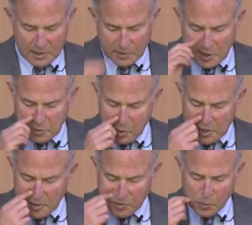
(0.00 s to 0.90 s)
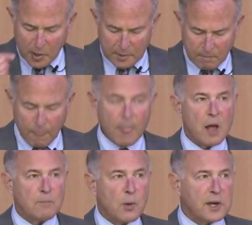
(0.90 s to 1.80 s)
So that's point number one.
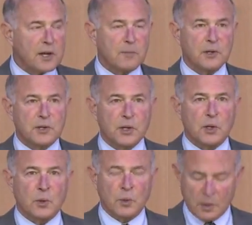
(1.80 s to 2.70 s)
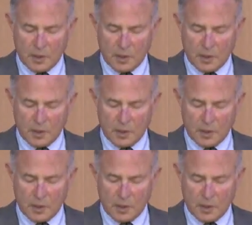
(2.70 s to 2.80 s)
Point number two